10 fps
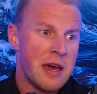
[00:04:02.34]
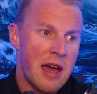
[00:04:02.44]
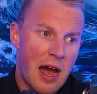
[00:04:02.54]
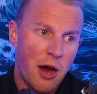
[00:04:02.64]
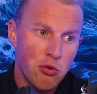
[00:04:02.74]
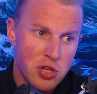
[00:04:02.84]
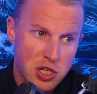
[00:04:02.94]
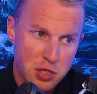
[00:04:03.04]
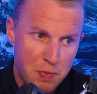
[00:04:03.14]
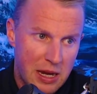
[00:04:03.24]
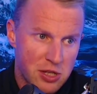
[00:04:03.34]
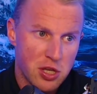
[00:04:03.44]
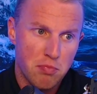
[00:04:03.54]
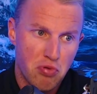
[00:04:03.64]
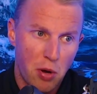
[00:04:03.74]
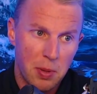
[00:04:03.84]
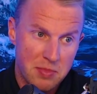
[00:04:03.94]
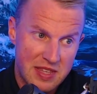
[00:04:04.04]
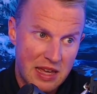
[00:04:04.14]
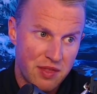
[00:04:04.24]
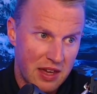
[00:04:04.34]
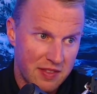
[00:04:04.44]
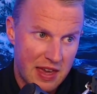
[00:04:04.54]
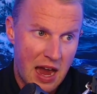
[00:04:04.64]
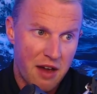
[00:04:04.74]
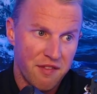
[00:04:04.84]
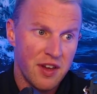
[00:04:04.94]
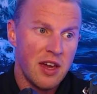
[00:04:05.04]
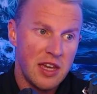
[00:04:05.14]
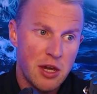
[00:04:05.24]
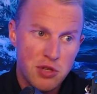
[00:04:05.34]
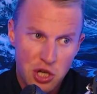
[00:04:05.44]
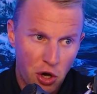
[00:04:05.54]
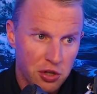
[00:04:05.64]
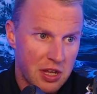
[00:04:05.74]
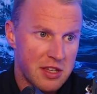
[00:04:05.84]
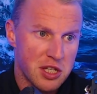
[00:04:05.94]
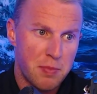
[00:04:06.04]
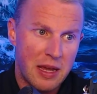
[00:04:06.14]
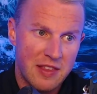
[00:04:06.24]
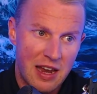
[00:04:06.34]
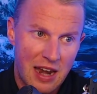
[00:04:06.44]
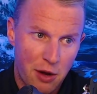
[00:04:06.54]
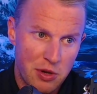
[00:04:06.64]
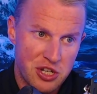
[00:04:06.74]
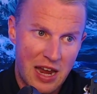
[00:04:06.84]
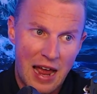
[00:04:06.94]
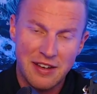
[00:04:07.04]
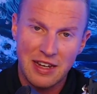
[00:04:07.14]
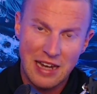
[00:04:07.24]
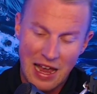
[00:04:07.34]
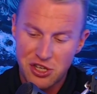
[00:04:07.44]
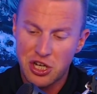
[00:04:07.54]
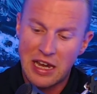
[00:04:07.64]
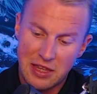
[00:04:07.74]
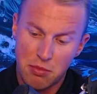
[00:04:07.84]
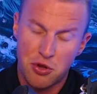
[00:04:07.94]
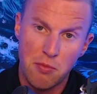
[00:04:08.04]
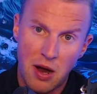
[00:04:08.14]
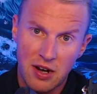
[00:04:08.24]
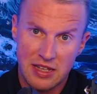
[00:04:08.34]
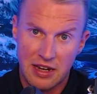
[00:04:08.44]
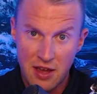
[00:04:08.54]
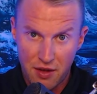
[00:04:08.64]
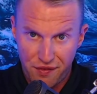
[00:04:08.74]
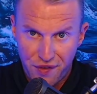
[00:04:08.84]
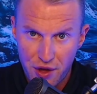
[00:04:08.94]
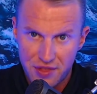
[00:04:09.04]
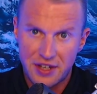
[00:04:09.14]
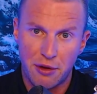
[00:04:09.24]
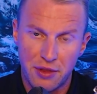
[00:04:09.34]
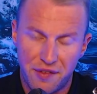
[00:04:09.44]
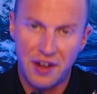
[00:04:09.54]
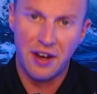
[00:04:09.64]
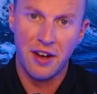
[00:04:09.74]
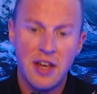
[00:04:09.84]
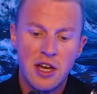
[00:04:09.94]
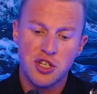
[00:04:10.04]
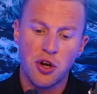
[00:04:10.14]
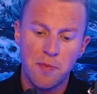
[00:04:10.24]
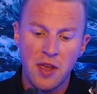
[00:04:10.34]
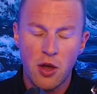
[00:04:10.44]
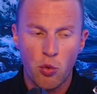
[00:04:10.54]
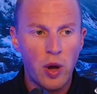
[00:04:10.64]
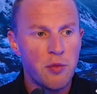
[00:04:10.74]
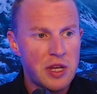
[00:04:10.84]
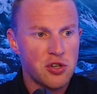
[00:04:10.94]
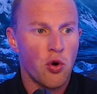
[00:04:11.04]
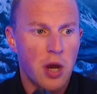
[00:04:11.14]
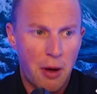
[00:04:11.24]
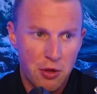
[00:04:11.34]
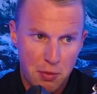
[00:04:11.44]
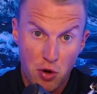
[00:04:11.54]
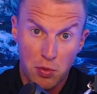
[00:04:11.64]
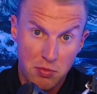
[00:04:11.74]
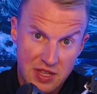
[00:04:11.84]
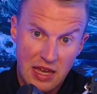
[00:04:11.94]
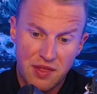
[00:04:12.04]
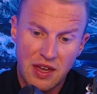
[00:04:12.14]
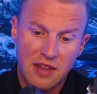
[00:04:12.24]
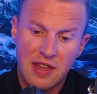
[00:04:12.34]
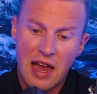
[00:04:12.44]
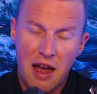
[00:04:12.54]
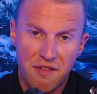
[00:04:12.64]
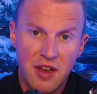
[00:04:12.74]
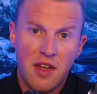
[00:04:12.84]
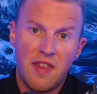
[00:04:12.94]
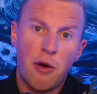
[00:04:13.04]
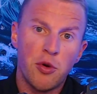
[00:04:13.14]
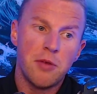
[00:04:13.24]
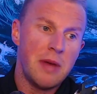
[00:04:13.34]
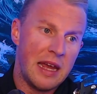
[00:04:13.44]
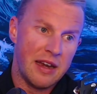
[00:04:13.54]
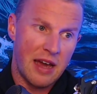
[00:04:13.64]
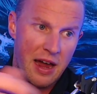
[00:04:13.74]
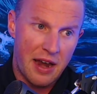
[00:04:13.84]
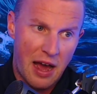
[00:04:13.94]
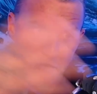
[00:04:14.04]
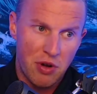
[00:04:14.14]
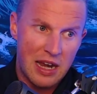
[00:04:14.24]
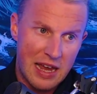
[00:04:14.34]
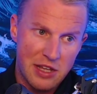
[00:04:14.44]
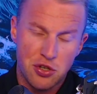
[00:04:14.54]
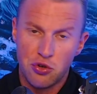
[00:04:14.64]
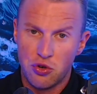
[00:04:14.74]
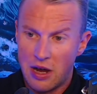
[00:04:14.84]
how to speak to the problems they think they have. Use your content to speak their language and educate them through marketing further down the funnel. So when we talk about the problems they think they have, that would mean, and I'll relate it to,